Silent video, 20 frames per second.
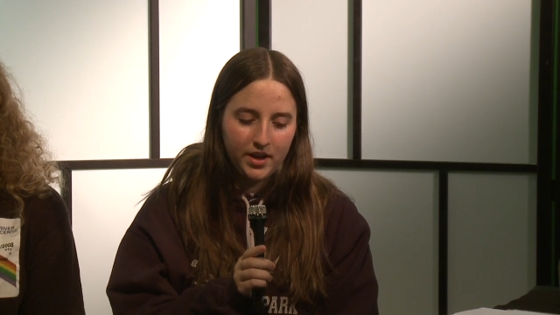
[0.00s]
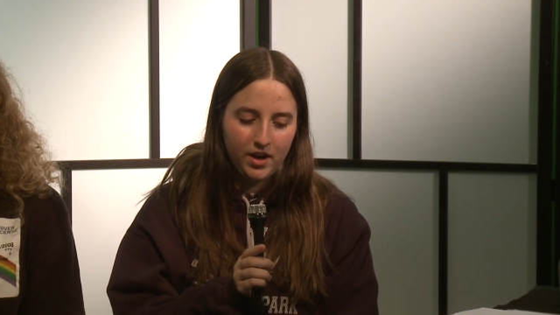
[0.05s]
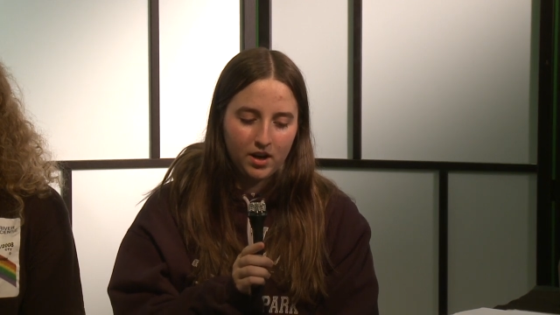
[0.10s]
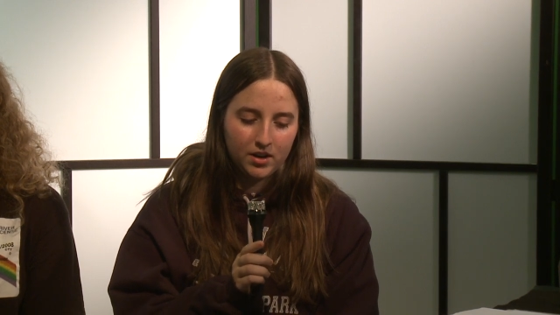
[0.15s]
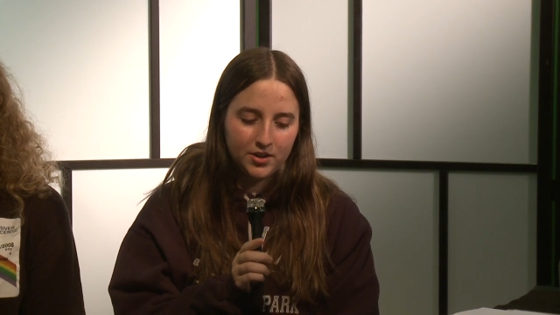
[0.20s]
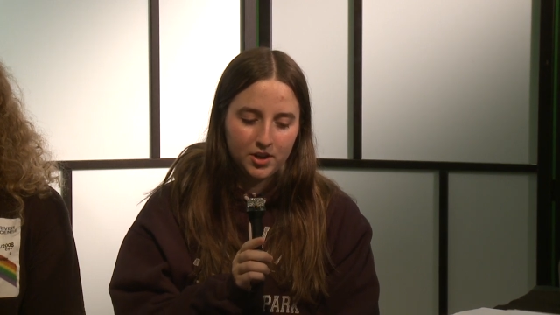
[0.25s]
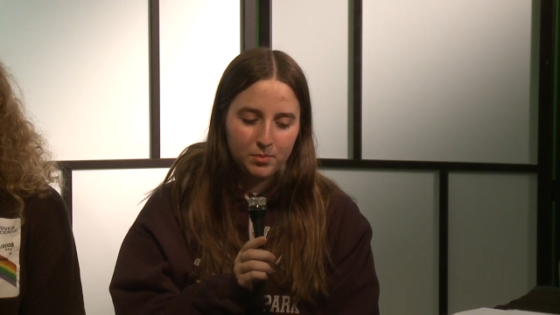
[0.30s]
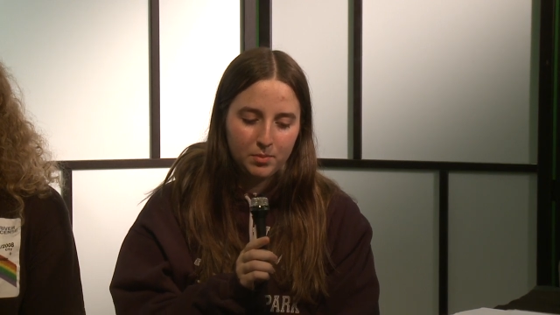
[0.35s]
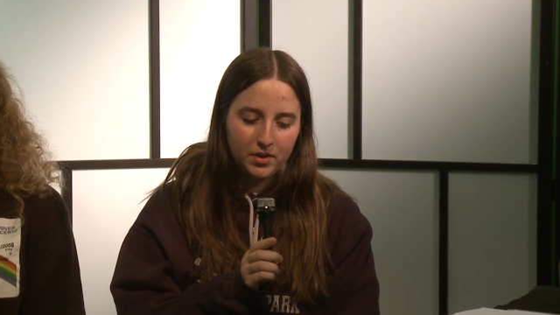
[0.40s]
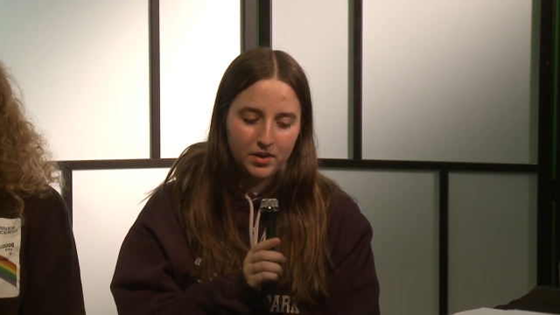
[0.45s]

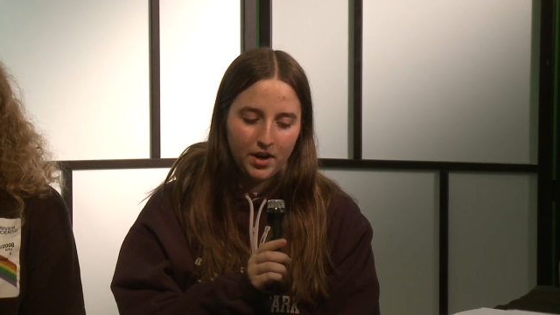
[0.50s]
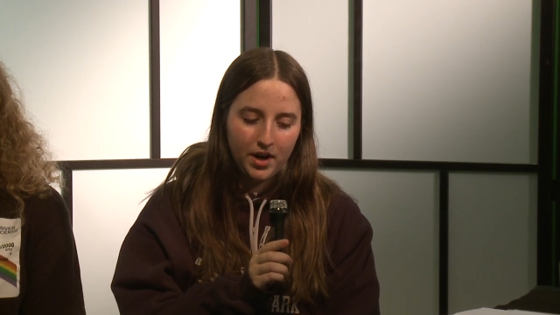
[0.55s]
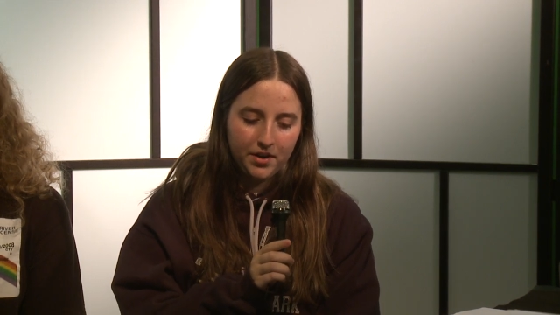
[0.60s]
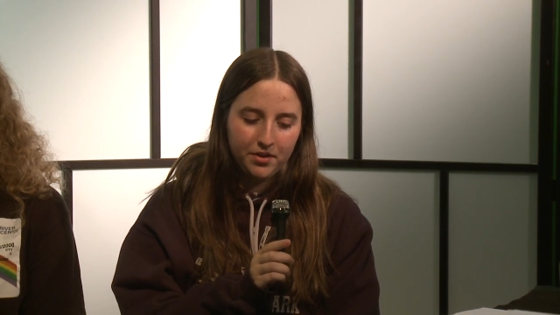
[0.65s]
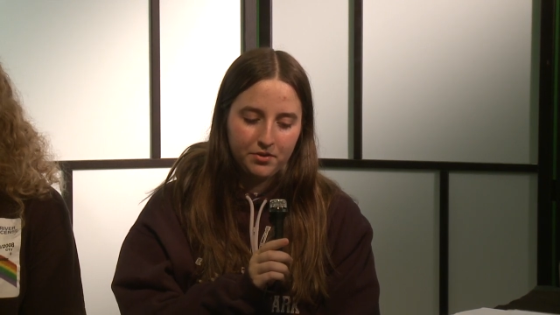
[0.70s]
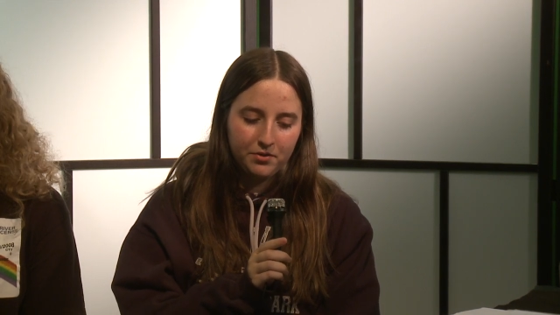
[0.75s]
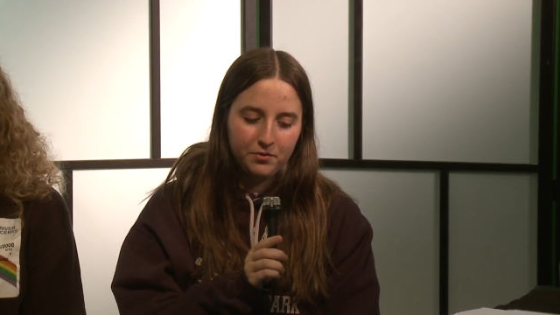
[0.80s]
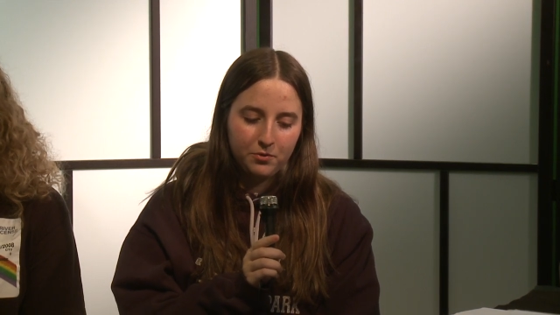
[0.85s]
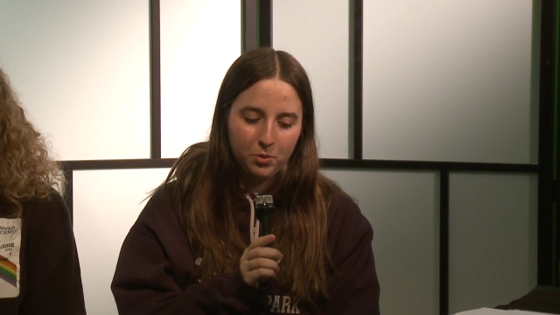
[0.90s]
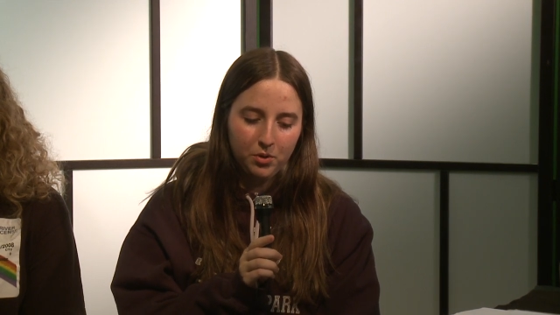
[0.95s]
October
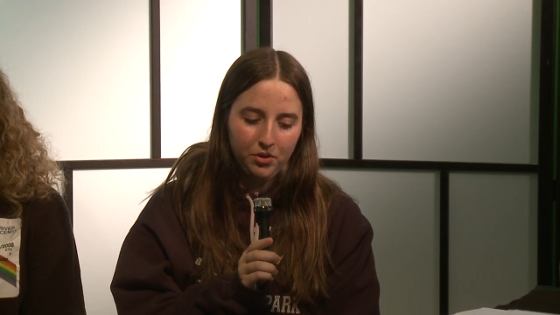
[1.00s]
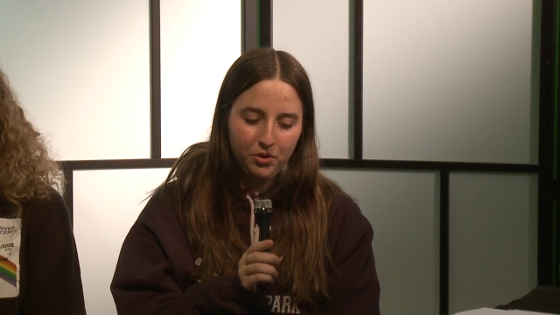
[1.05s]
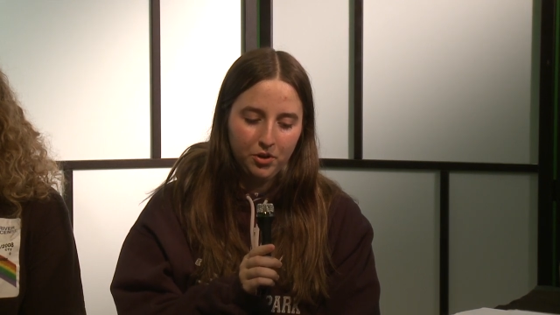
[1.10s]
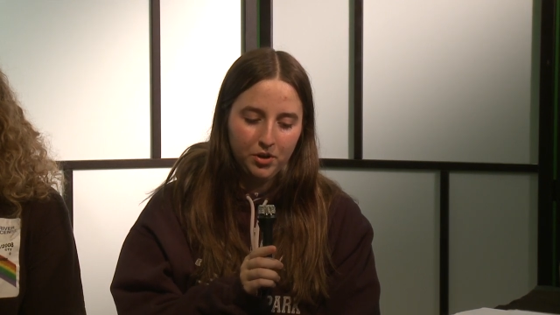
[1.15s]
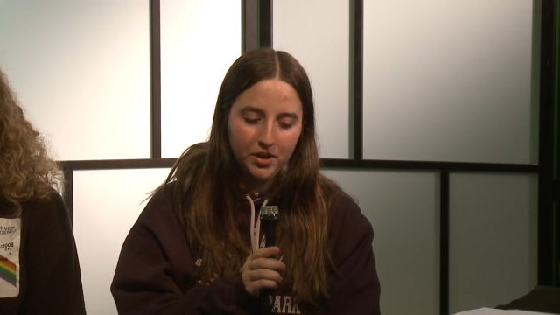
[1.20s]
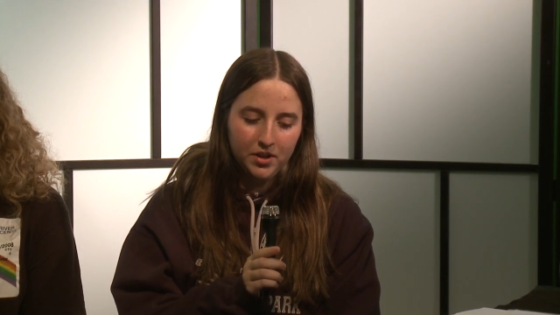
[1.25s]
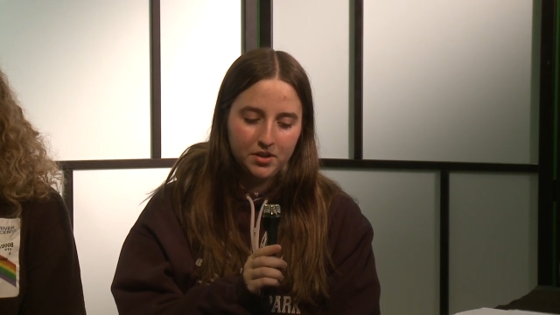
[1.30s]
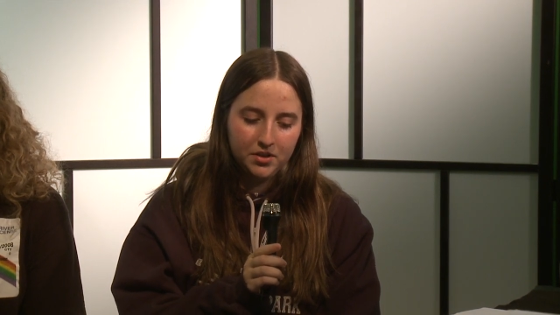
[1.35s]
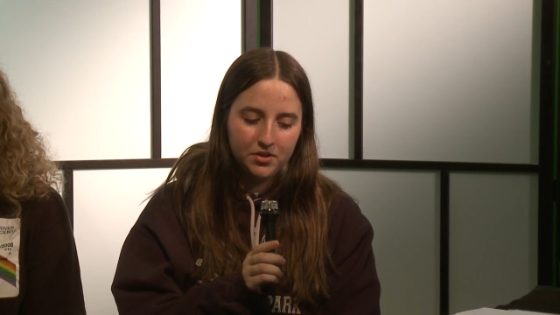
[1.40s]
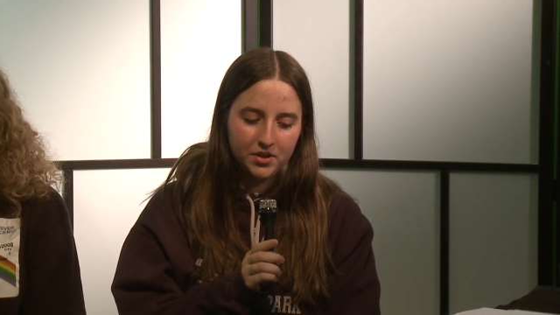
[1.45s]
9th,
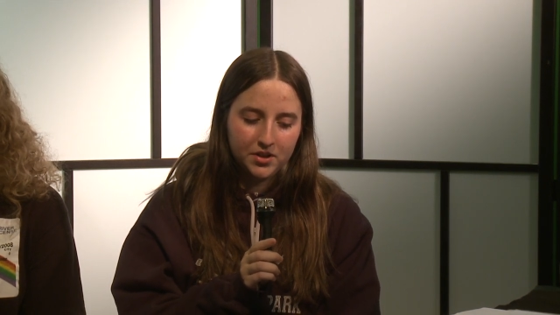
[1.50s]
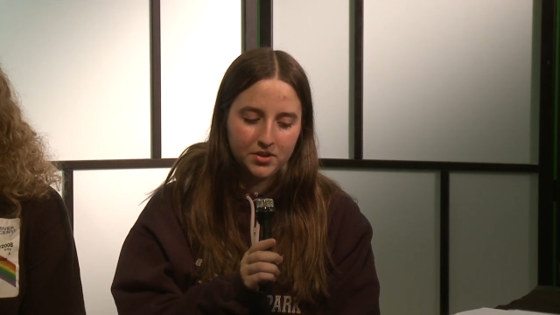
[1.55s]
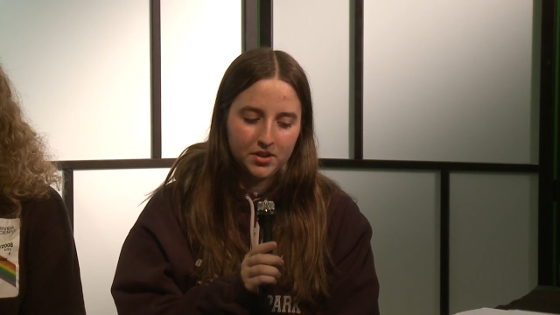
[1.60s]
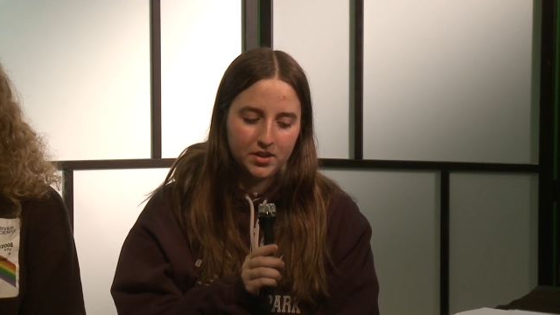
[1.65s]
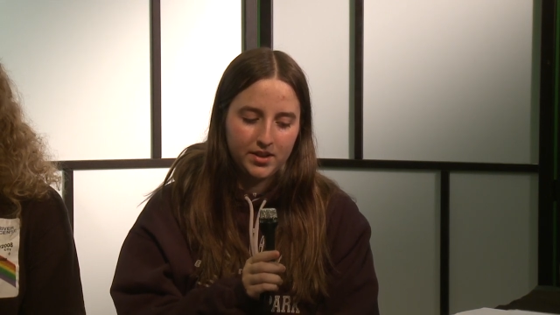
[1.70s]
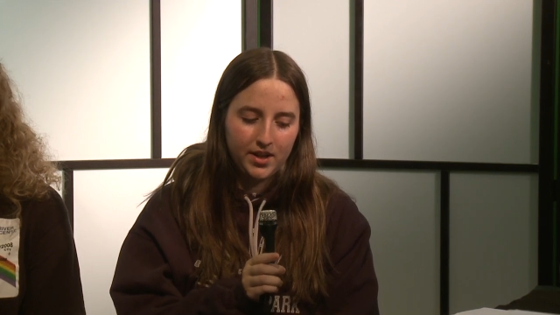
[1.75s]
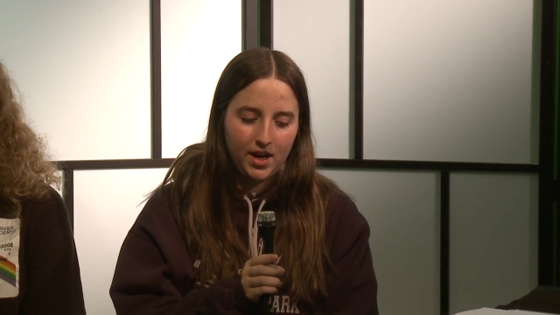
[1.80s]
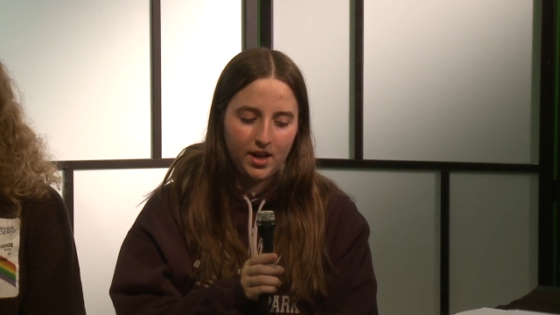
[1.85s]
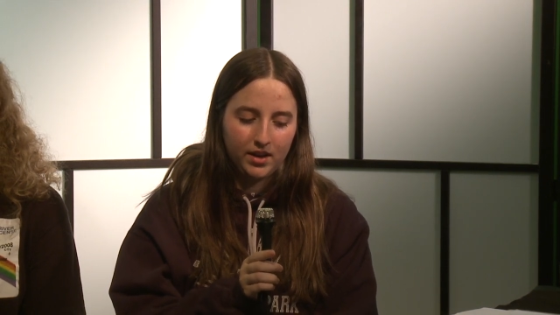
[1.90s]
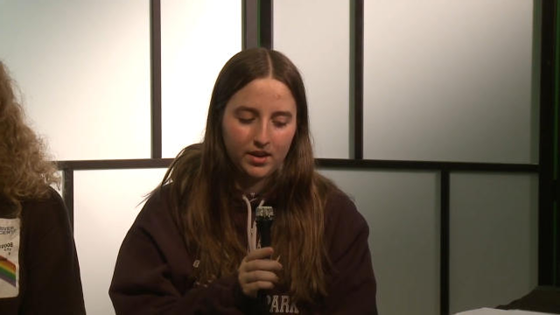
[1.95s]
4:30 to 6
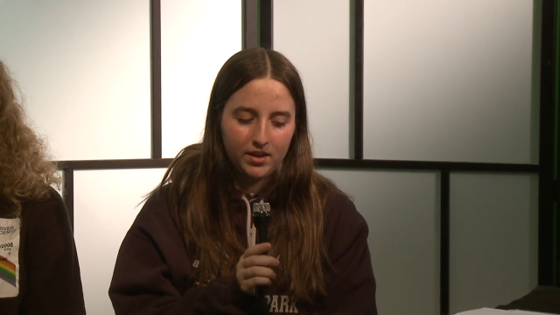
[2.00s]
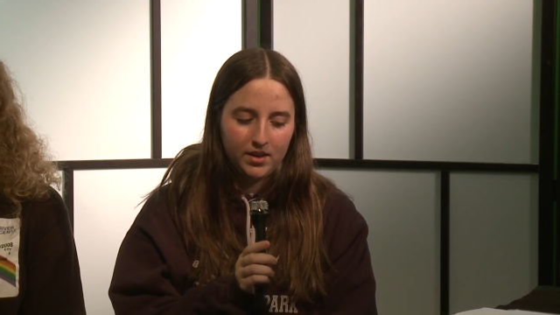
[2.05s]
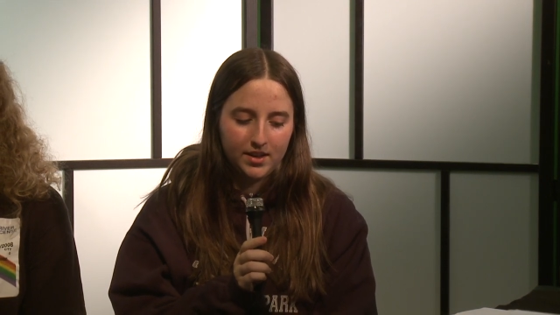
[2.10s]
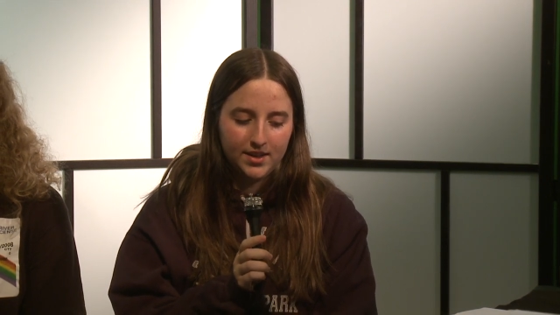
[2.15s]
o'clock.